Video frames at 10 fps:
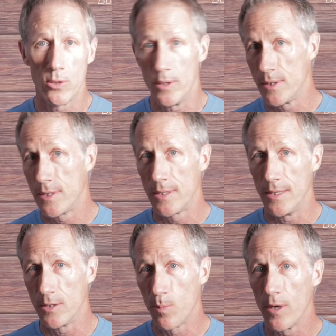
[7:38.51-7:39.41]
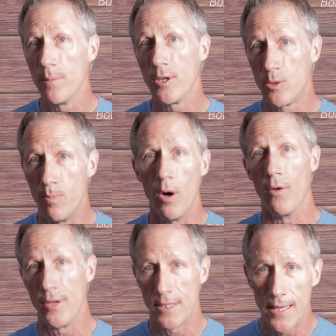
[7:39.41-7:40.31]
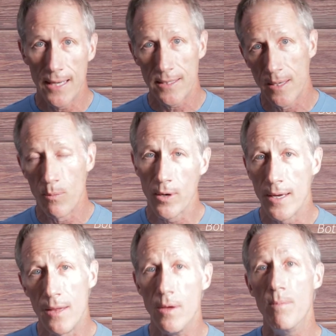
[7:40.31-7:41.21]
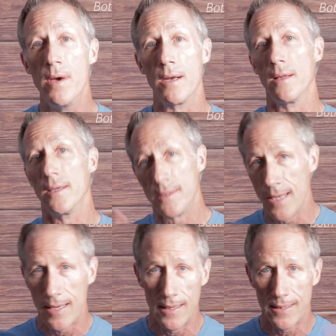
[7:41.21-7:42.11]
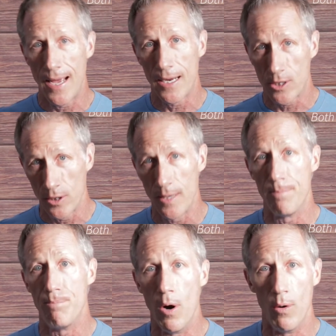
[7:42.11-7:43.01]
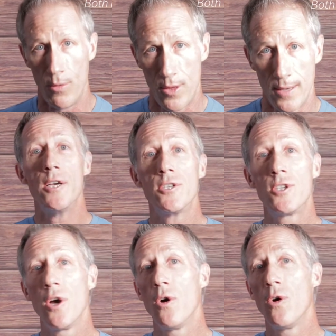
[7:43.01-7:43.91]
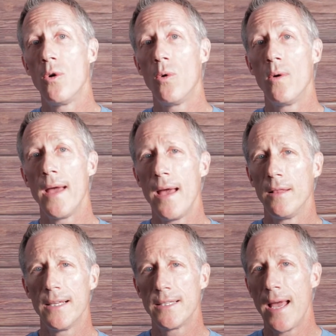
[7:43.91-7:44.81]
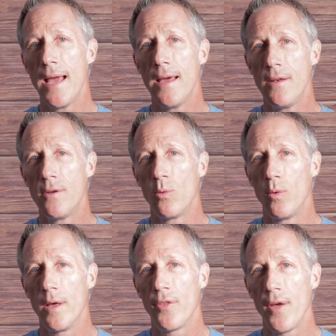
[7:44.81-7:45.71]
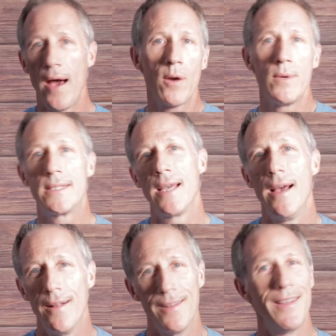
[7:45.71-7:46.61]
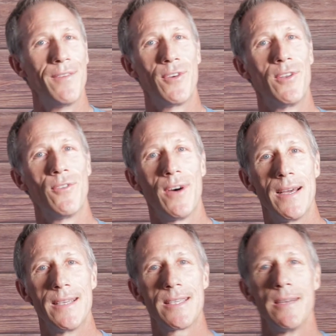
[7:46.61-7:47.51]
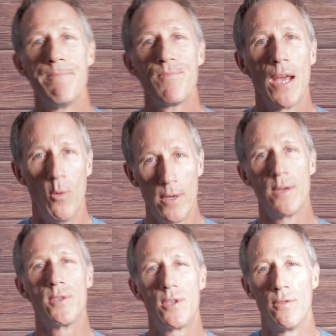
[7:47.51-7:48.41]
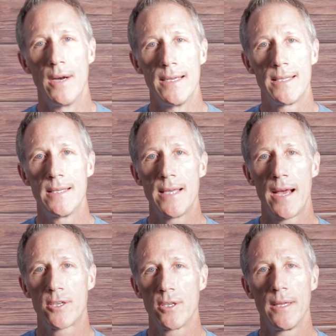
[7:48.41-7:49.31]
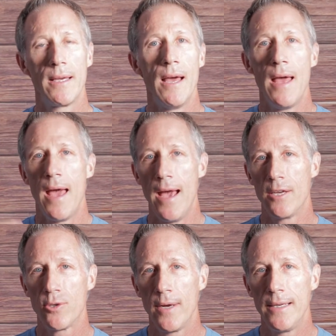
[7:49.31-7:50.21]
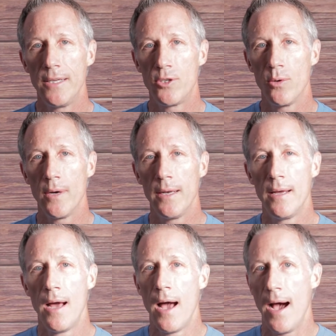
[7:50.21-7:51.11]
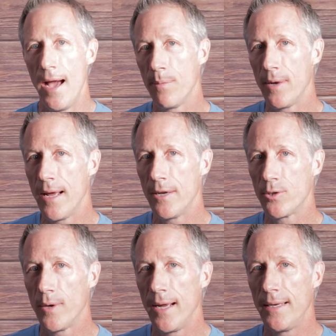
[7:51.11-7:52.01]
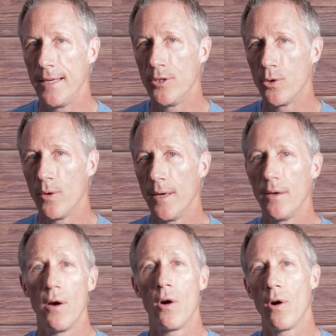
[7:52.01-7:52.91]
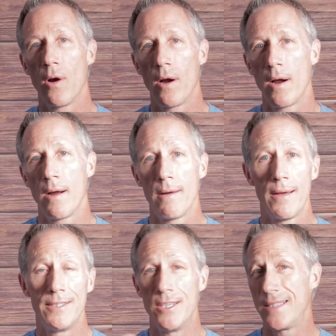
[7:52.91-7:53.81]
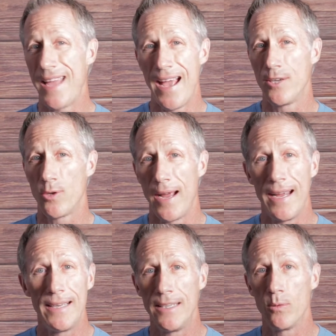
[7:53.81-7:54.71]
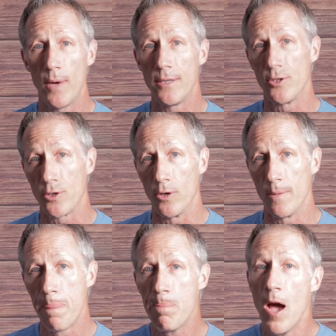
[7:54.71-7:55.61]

So it's, it's pretty much both. It's not somewhere in the middle, it's, it's actually both. So let's end with how do we tell if a device, a Windows device, is actually Azure AD joined, hybrid Azure AD joined, or just Azure AD registered?